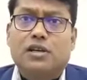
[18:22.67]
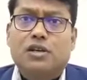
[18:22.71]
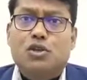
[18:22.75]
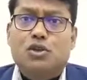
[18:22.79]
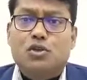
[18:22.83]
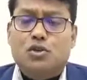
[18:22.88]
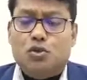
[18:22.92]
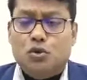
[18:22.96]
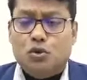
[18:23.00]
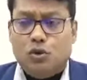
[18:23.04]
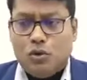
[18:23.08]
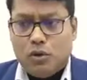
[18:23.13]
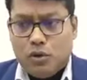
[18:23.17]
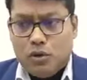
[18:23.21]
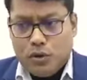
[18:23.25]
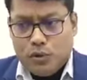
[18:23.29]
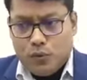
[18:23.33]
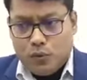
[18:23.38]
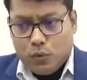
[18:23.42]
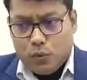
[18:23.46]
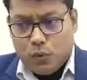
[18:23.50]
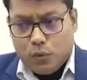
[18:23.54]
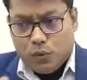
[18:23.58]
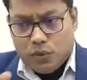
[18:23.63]
So
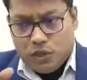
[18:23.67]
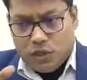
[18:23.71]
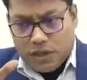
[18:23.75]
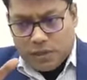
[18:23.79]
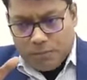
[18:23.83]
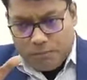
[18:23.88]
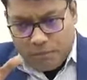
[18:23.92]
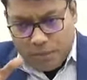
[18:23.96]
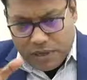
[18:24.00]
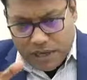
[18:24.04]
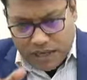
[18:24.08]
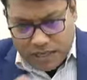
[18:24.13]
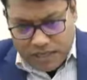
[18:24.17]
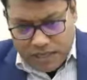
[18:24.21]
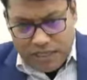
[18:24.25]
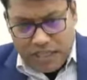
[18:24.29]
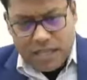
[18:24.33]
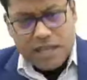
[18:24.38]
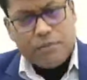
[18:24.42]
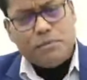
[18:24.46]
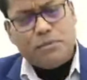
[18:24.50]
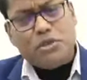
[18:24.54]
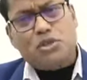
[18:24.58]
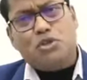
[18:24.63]
the planning
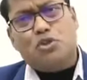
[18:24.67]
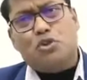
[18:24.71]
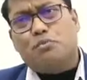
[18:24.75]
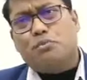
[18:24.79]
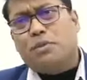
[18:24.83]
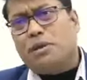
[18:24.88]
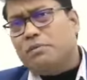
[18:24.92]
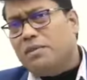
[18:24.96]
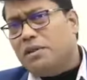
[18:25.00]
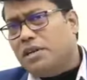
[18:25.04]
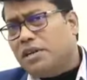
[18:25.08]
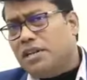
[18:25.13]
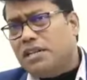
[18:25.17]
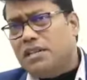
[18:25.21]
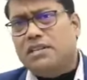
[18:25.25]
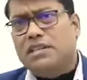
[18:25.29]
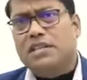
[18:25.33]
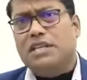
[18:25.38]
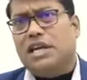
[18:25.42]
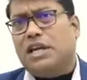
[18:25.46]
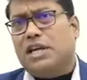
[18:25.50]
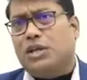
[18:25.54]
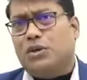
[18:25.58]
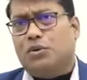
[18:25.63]
commission or maybe Niti
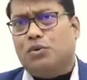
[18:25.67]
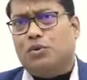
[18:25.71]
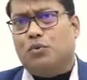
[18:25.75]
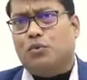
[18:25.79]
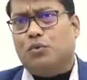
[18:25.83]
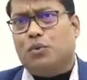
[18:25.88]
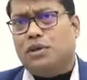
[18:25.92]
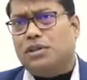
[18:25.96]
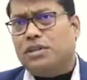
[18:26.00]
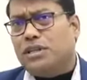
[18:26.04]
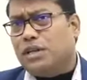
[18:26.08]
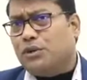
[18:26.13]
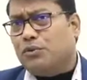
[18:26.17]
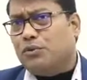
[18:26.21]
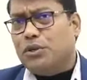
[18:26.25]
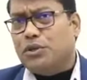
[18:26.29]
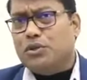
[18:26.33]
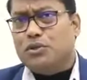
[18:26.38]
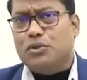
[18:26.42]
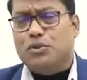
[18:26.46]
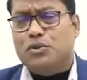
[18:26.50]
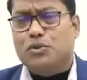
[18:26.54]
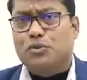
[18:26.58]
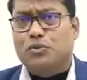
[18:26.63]
Aayog, what they are going
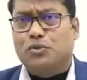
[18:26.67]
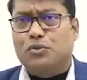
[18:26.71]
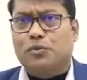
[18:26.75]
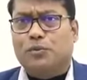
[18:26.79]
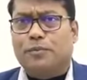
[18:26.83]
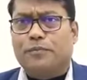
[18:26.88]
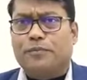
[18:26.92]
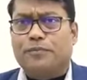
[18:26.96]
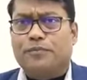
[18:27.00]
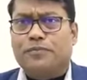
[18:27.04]
to do,